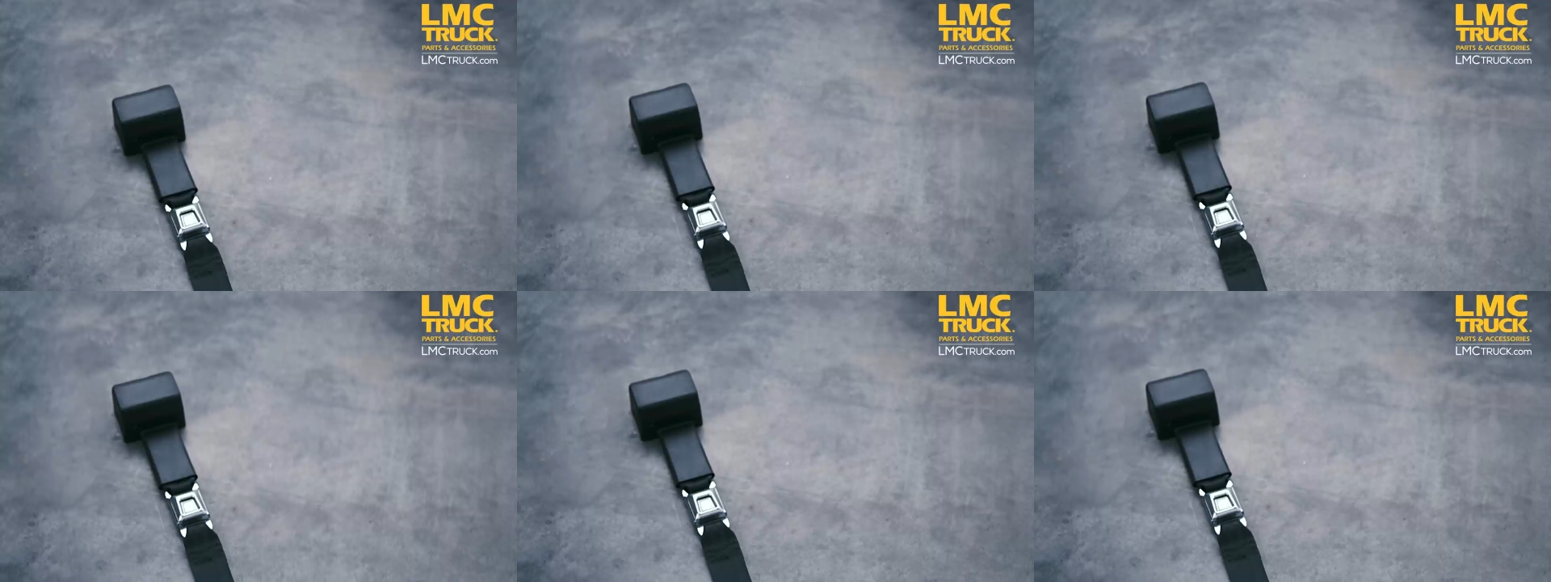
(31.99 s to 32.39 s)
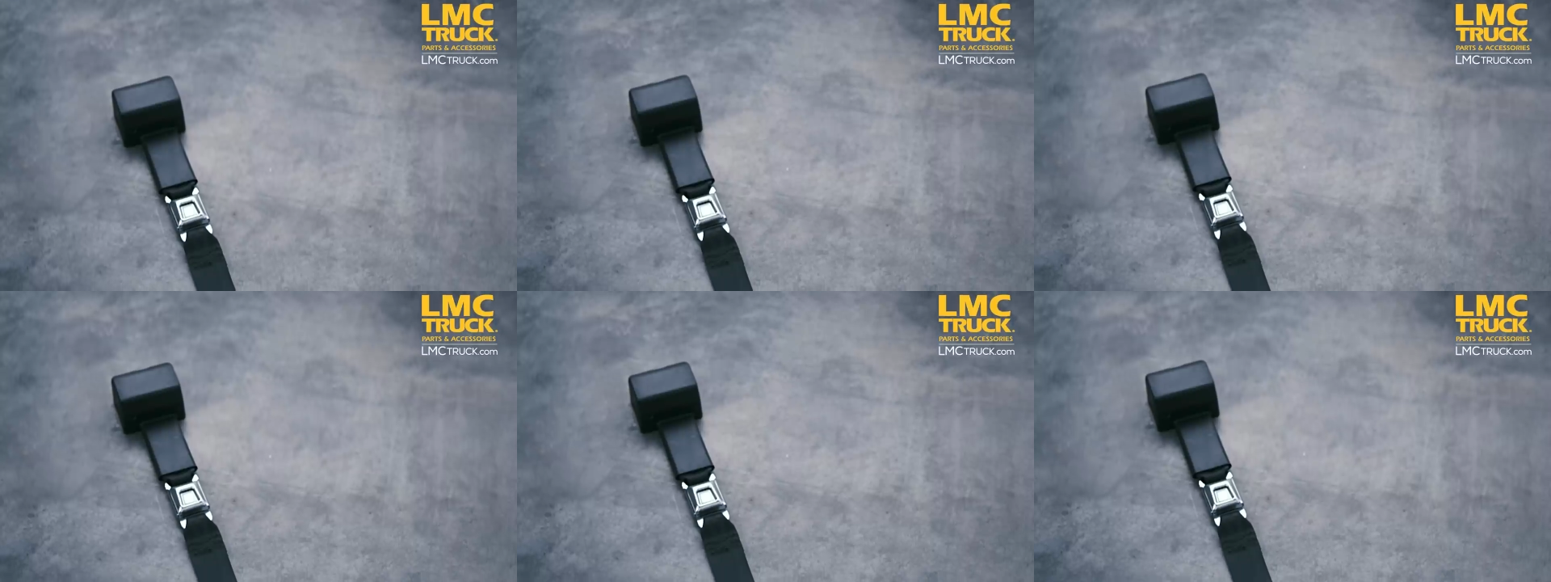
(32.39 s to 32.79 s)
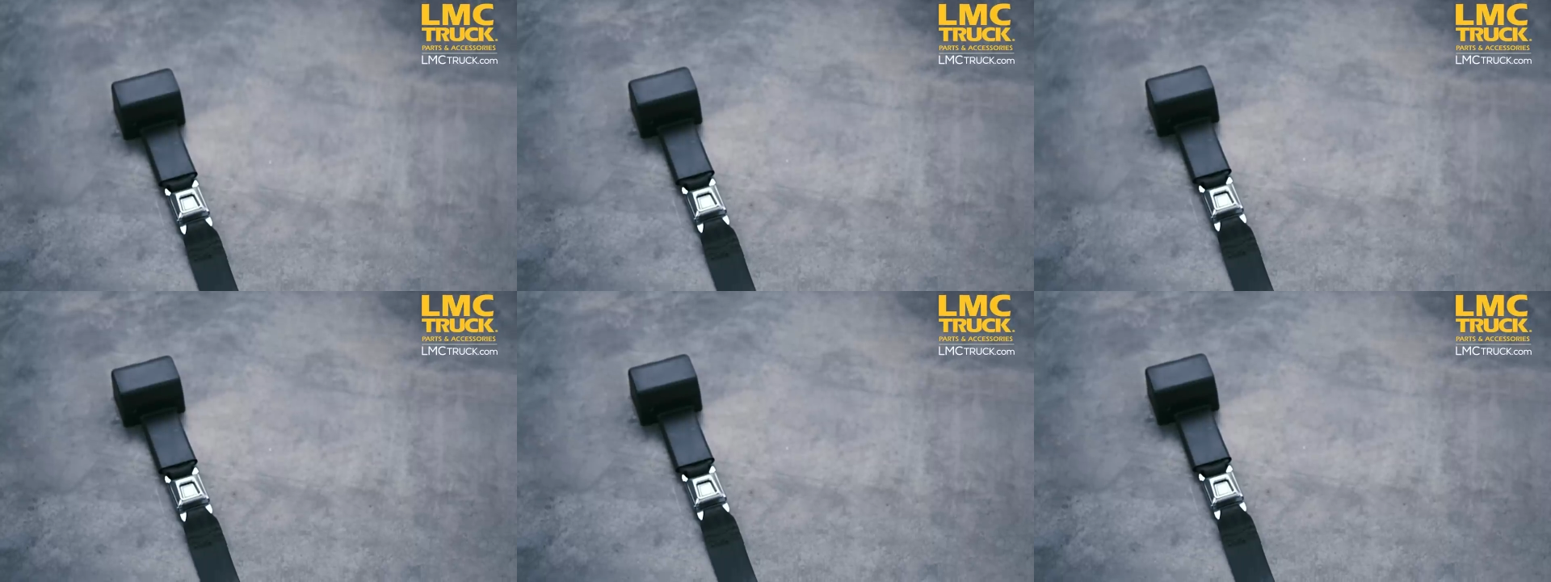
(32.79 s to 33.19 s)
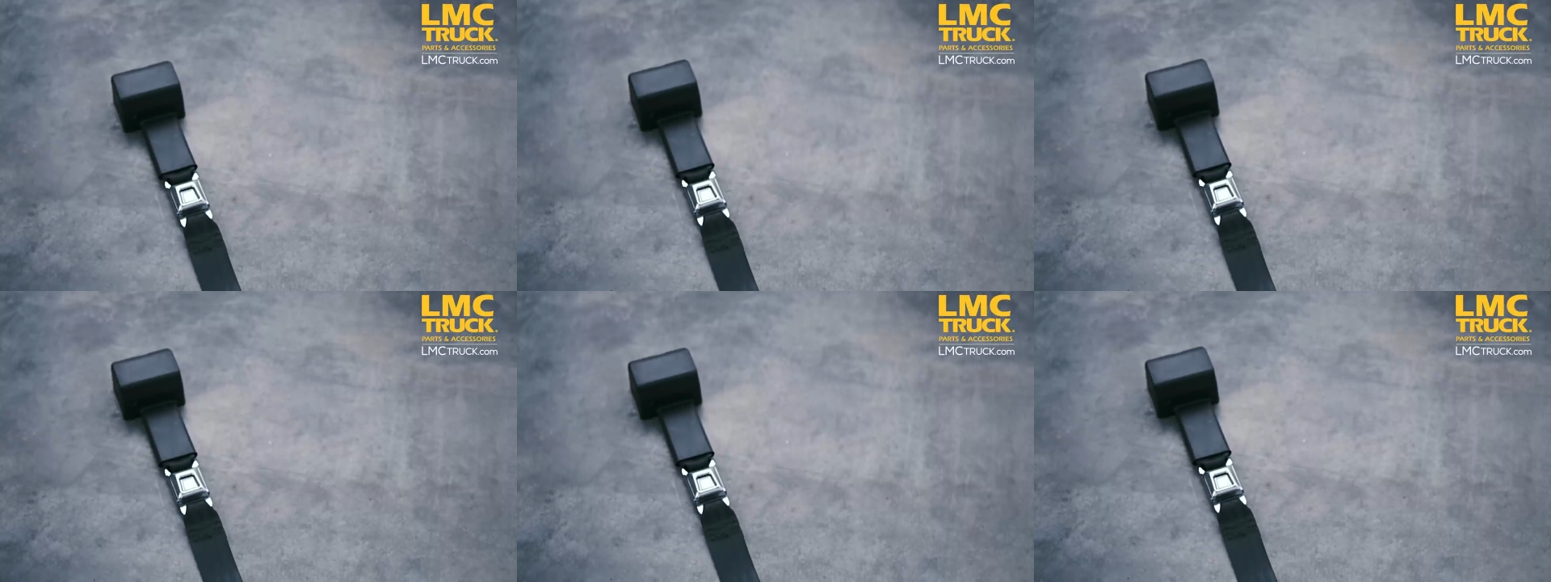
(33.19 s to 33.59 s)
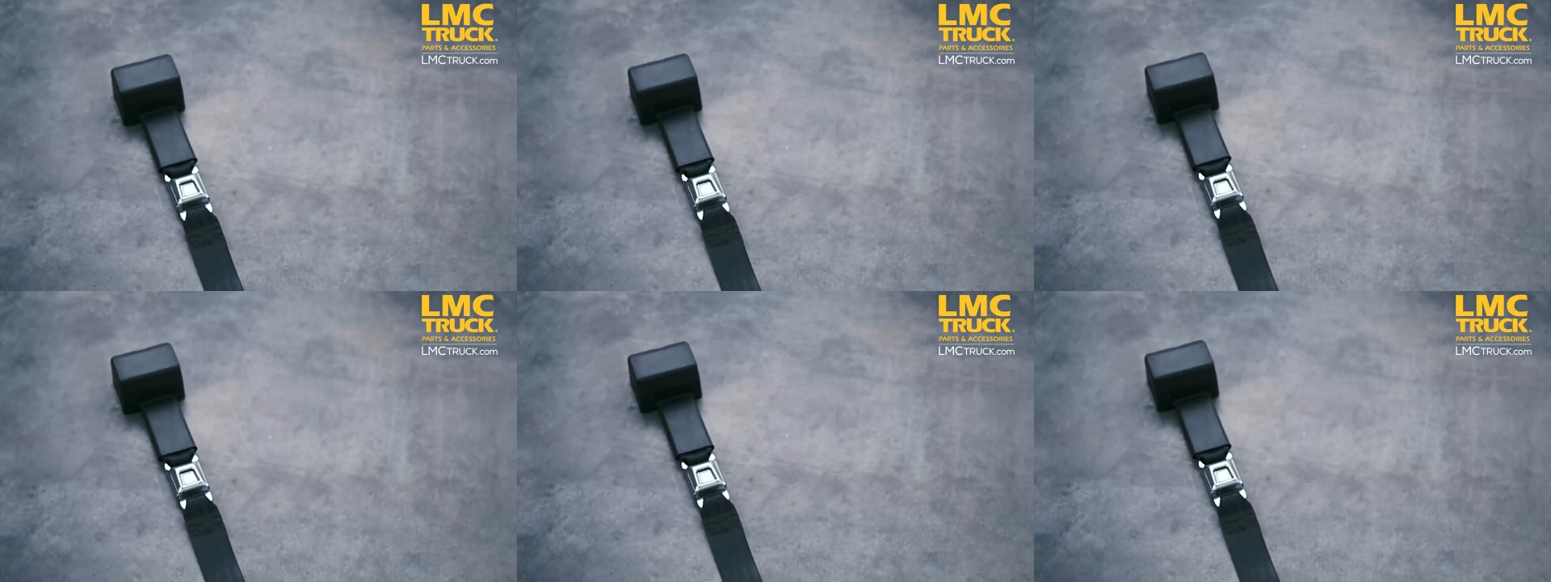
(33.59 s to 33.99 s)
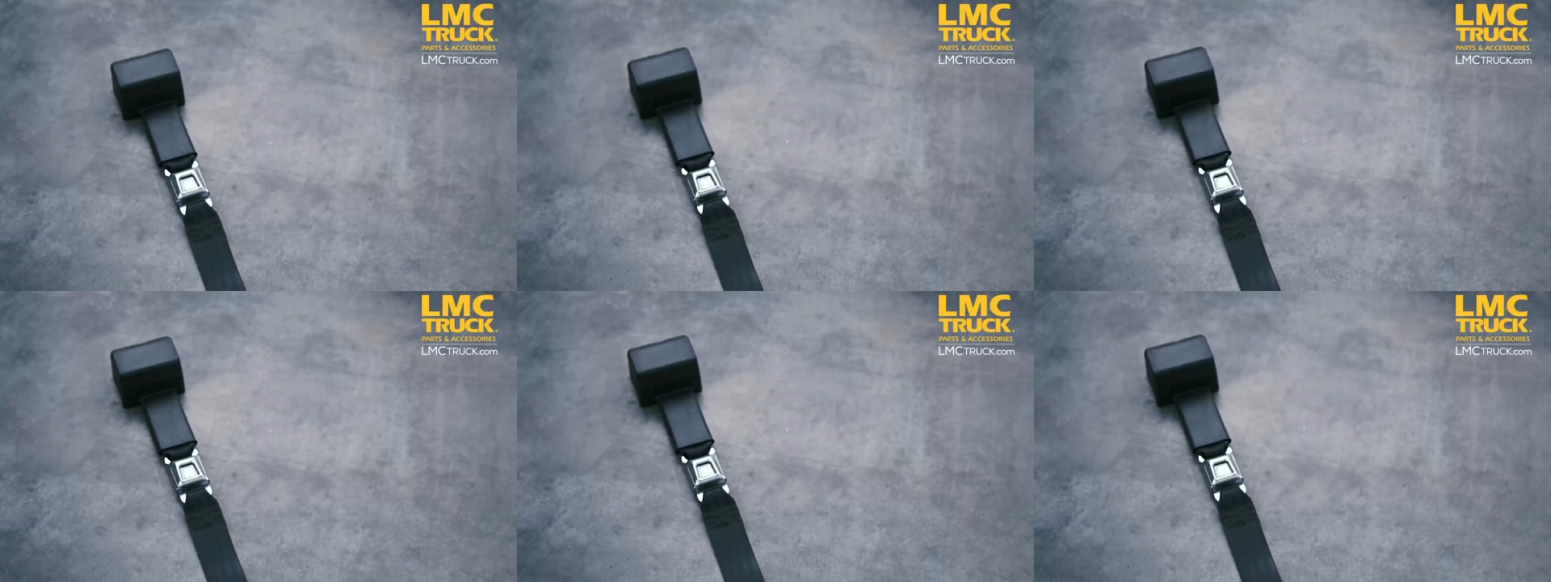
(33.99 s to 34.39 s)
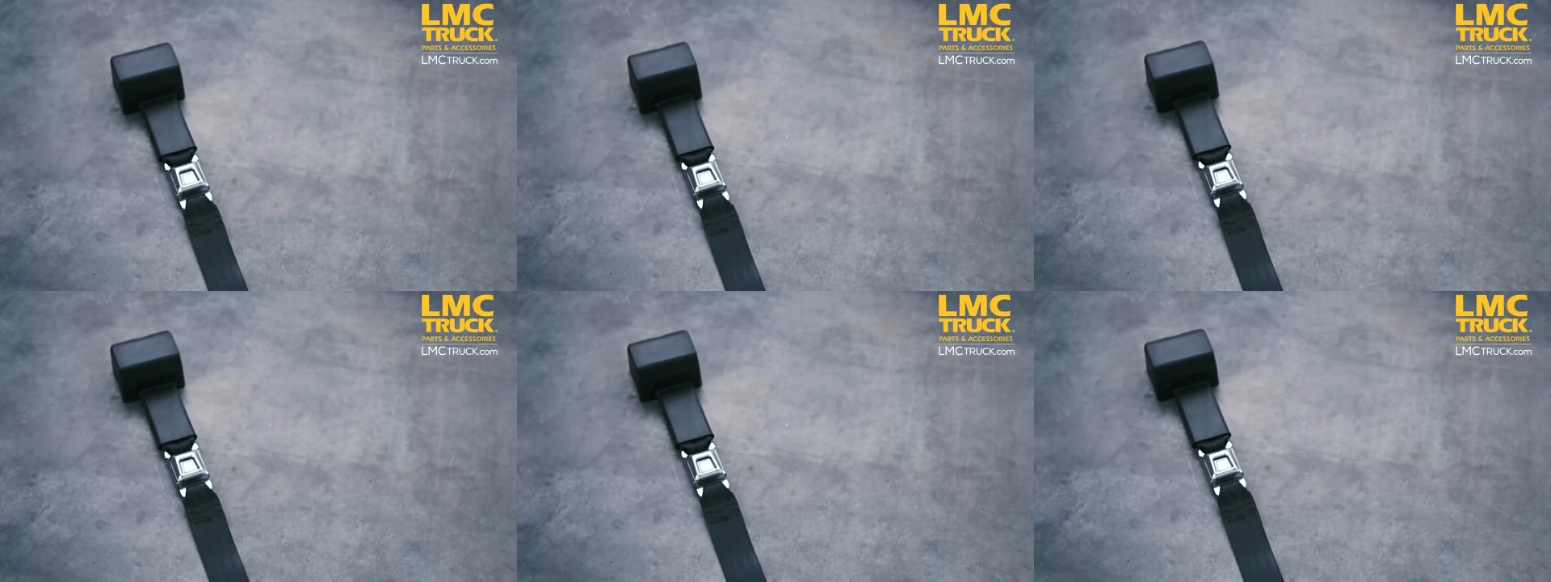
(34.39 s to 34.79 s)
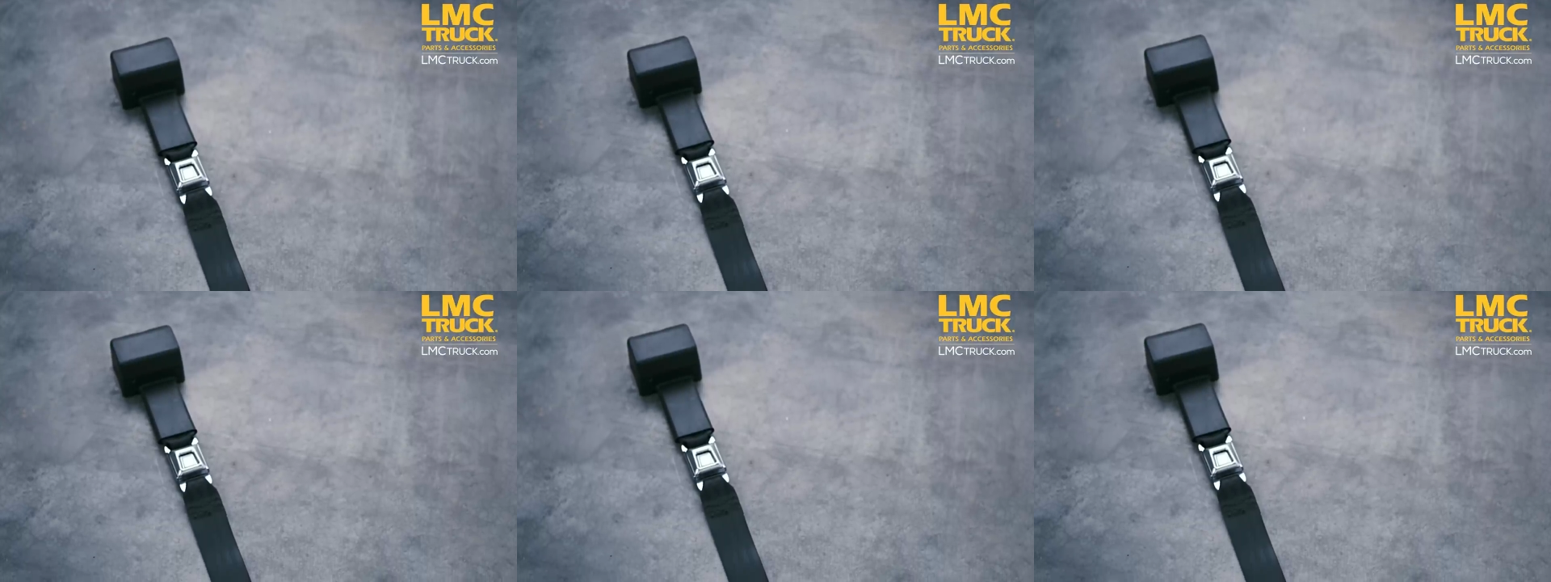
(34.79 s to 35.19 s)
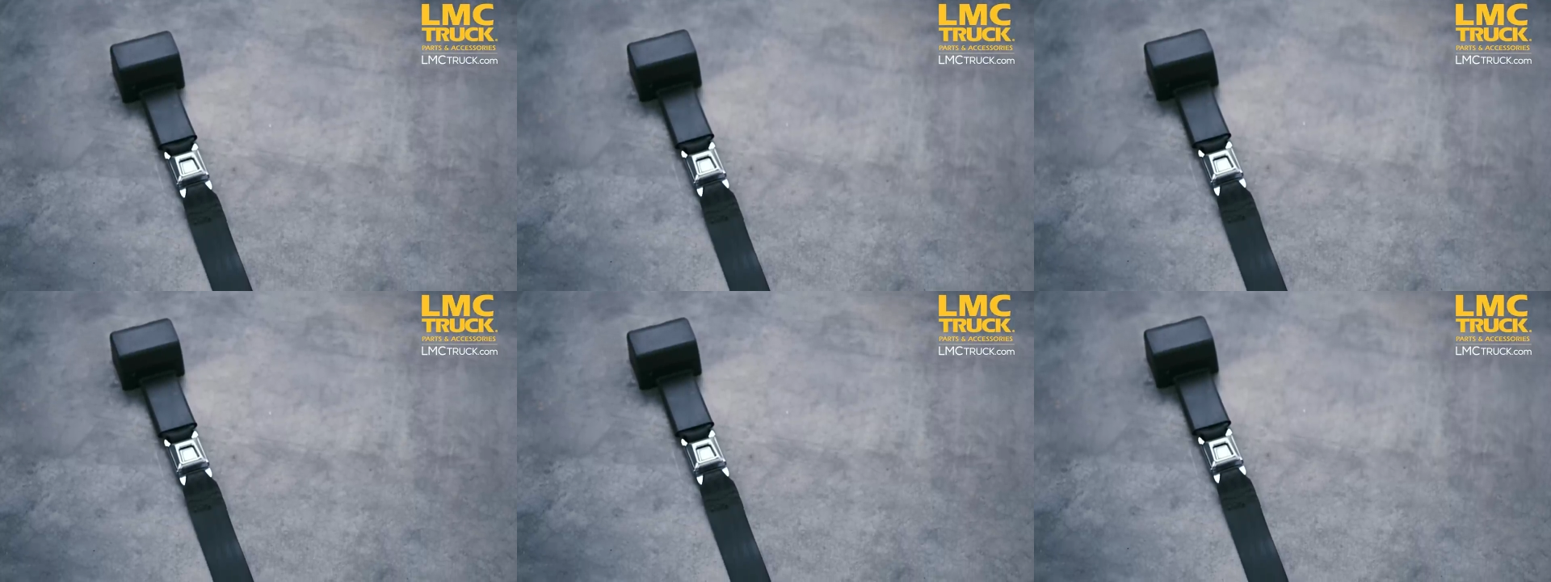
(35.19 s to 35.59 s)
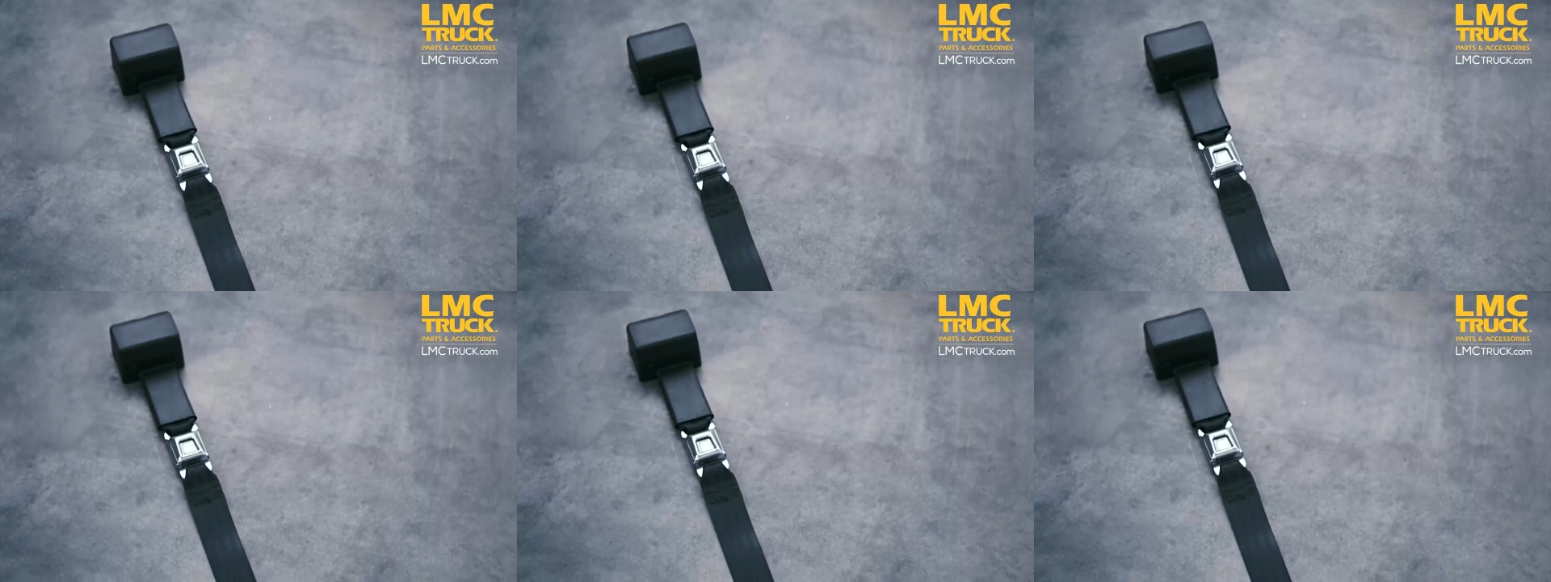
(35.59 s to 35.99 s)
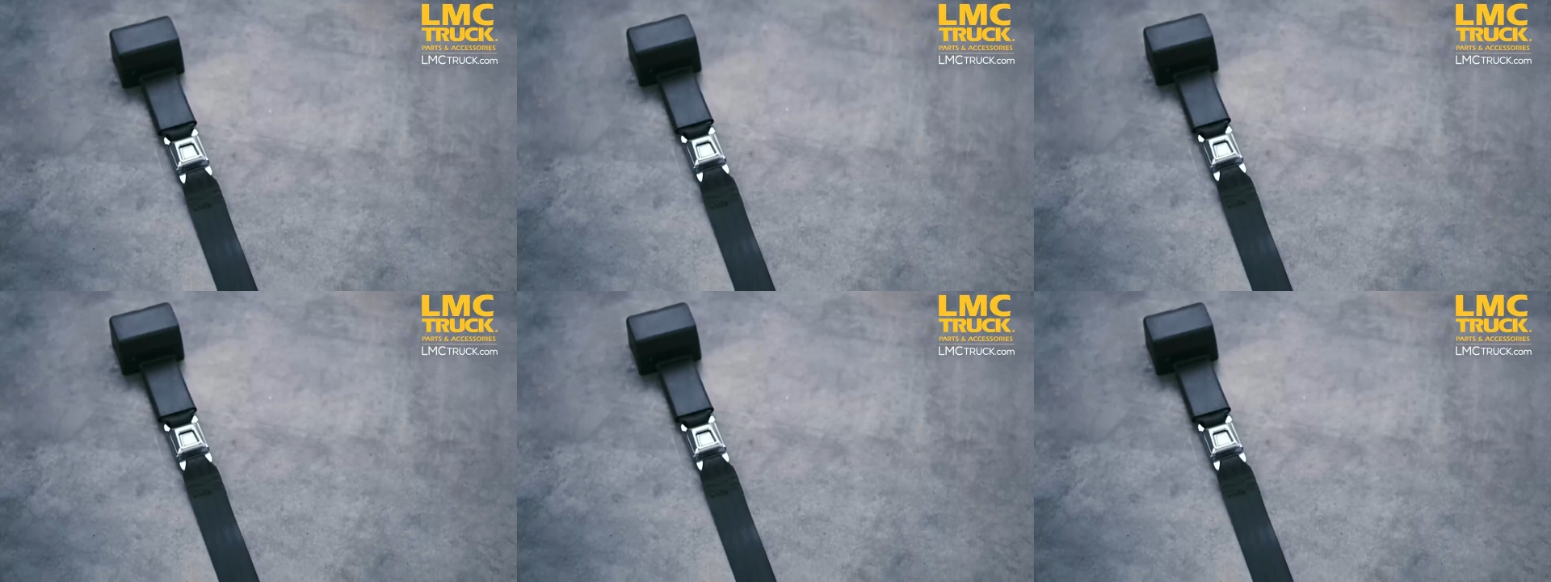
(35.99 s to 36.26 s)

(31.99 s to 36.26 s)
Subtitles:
[unreadable: no face in view]